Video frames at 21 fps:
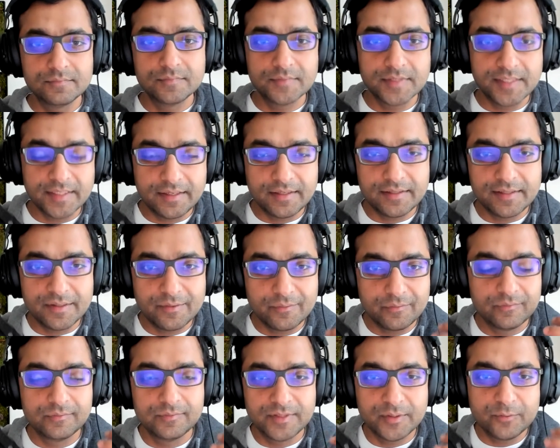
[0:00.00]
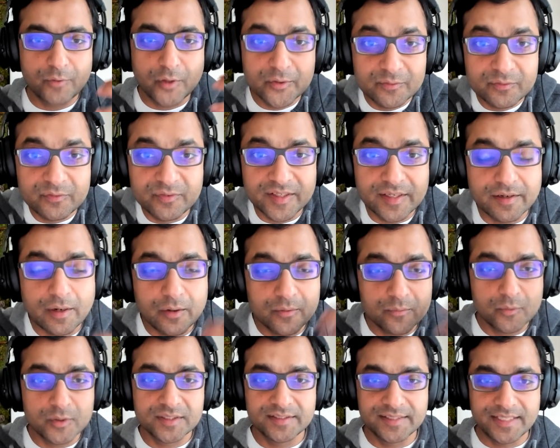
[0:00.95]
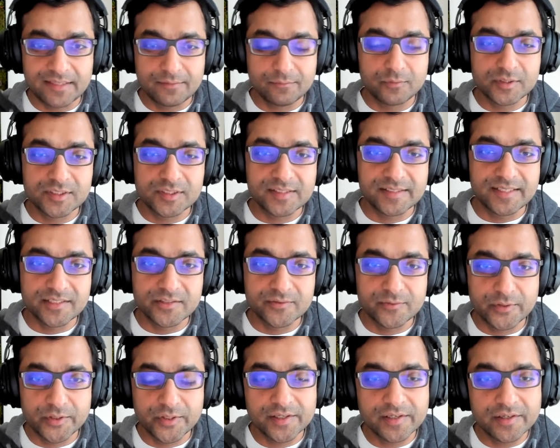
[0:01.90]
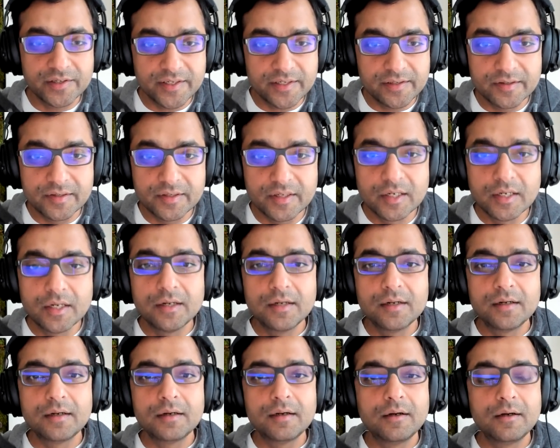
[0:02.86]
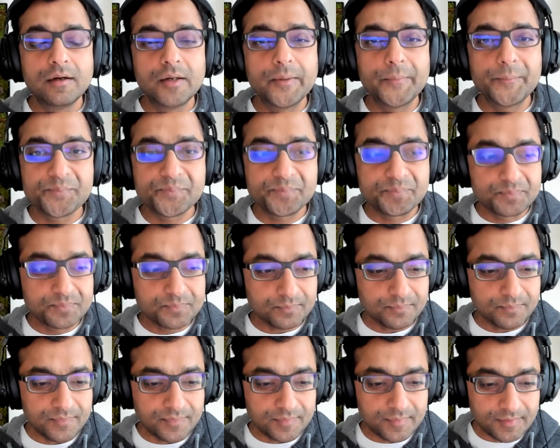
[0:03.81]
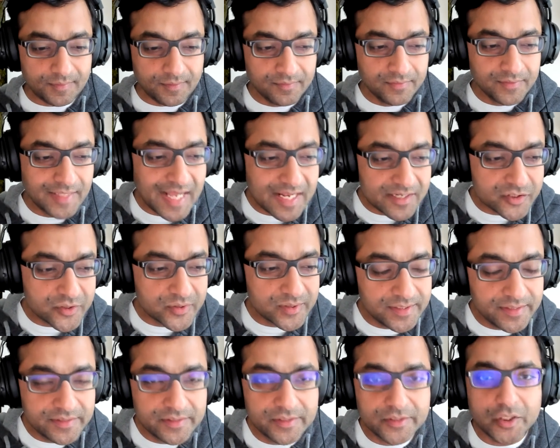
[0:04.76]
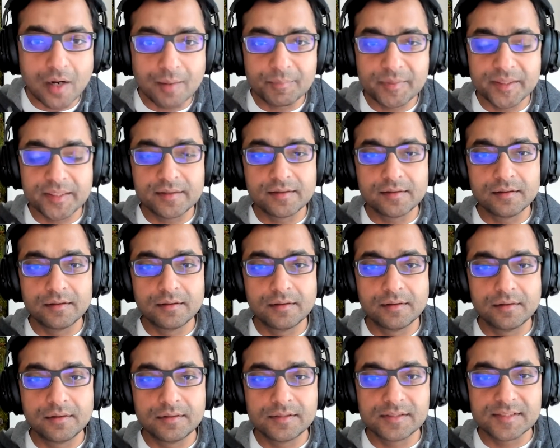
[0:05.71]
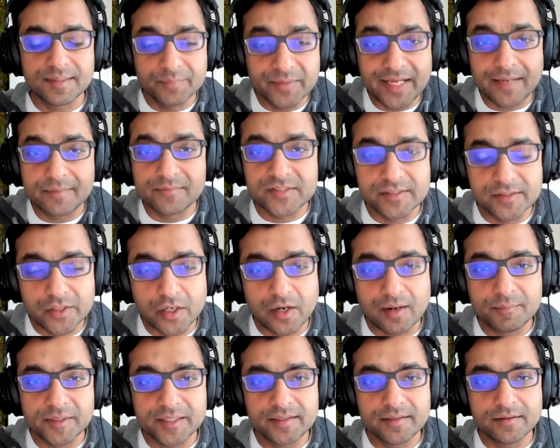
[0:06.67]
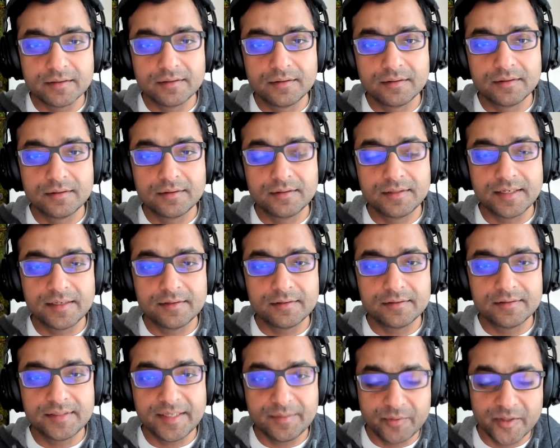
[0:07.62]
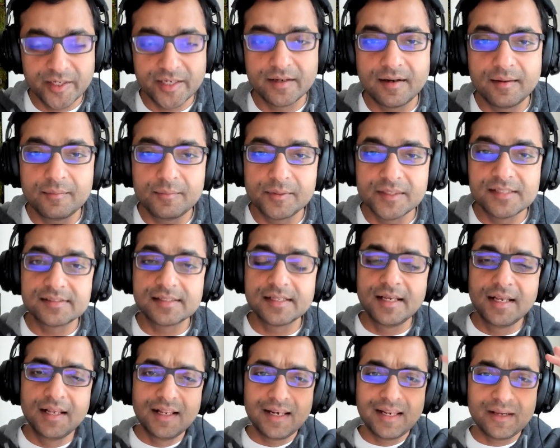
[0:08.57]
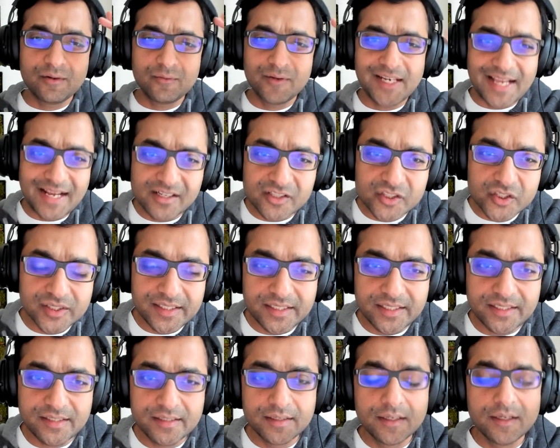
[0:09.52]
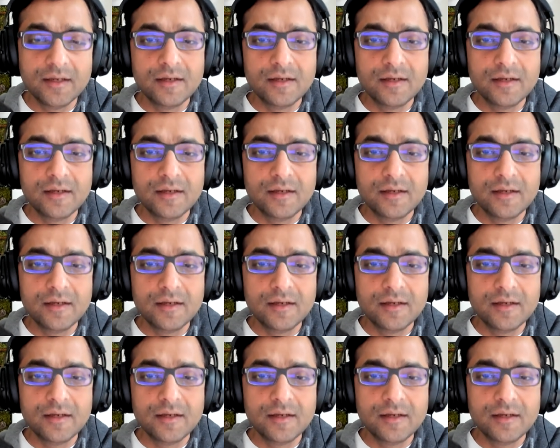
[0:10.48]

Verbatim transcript: they they they want to figure out what ne- what's next for your career uh, naturally the topic uh, sometimes the topic uh, that they bring up is like well actually